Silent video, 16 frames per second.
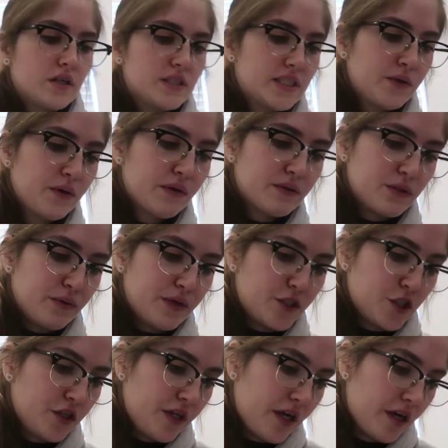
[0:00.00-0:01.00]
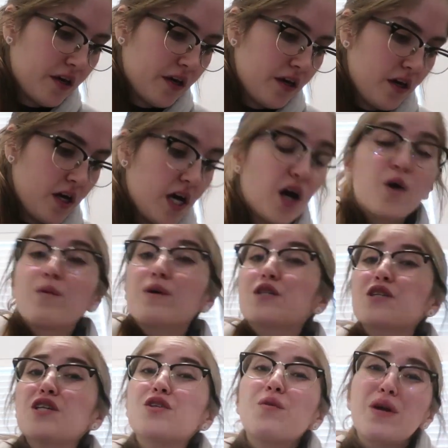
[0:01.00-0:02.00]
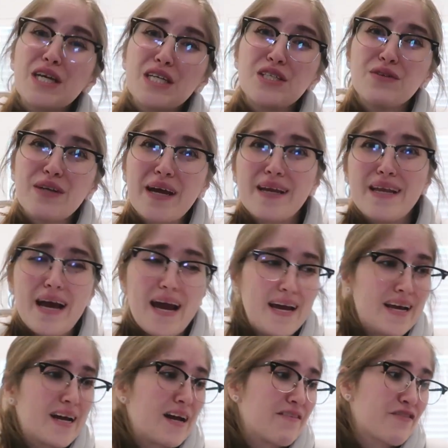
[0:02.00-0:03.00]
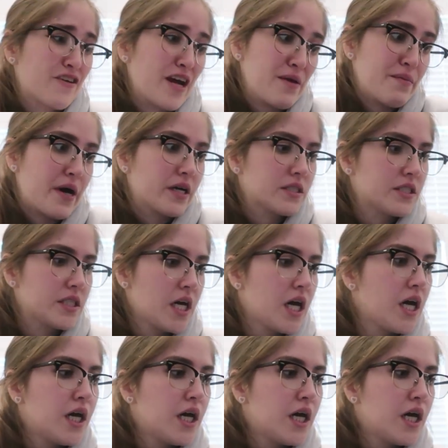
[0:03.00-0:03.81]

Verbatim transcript: Let's see what it was originally. Originally twenty-two ninety-nine, I got it for eight bucks.